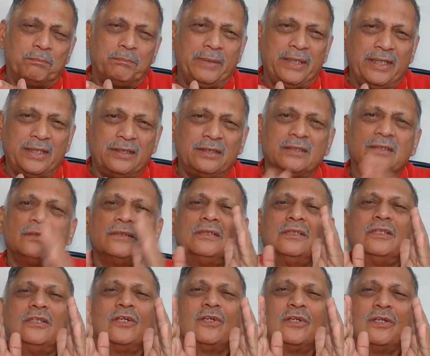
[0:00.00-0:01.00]
paint,
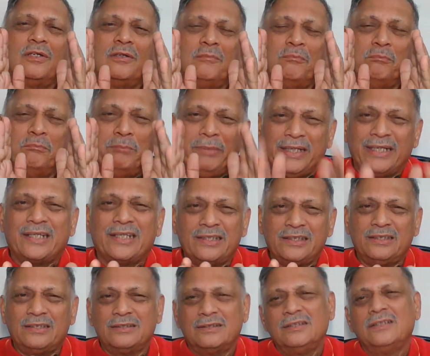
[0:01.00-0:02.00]
bake
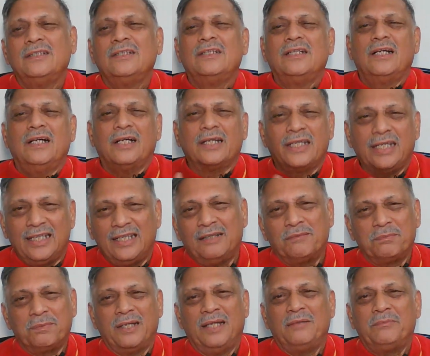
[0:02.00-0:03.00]
it, again
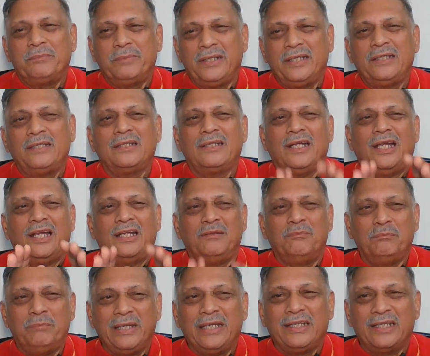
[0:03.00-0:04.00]
apply paint
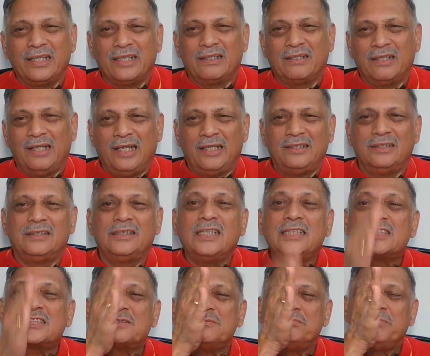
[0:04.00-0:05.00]
and bake it, and
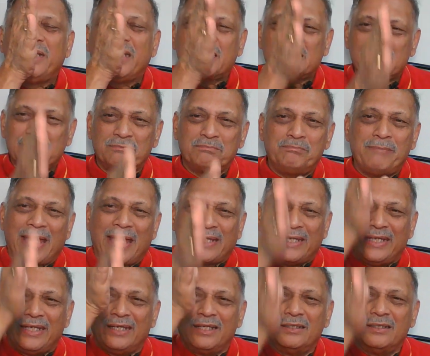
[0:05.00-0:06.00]
this makes the
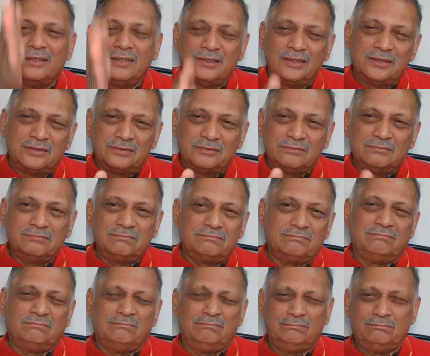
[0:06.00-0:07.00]
backing
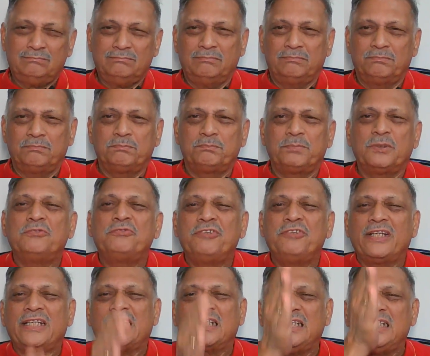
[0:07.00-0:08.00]

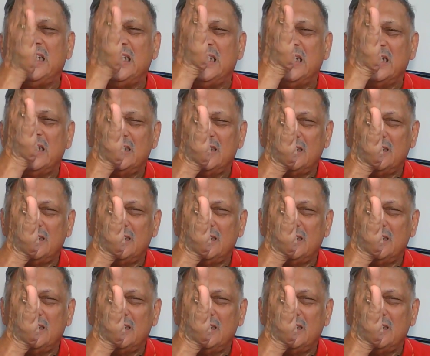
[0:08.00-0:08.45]
perfectly